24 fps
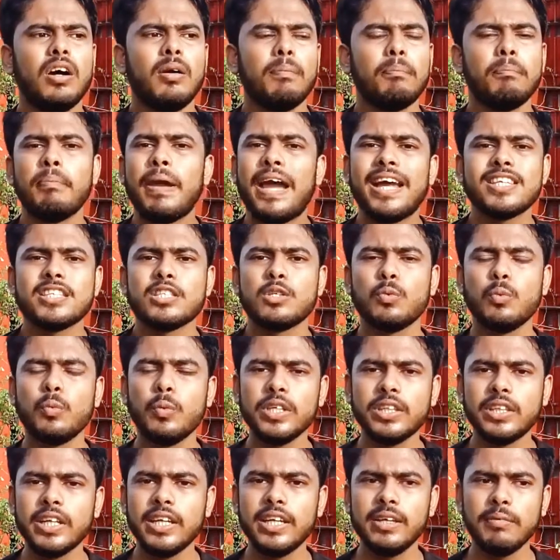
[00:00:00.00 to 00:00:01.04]
patched
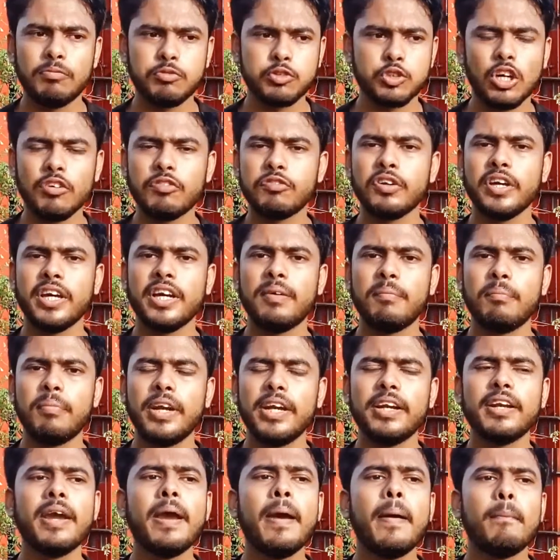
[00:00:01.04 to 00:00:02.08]
with any software update.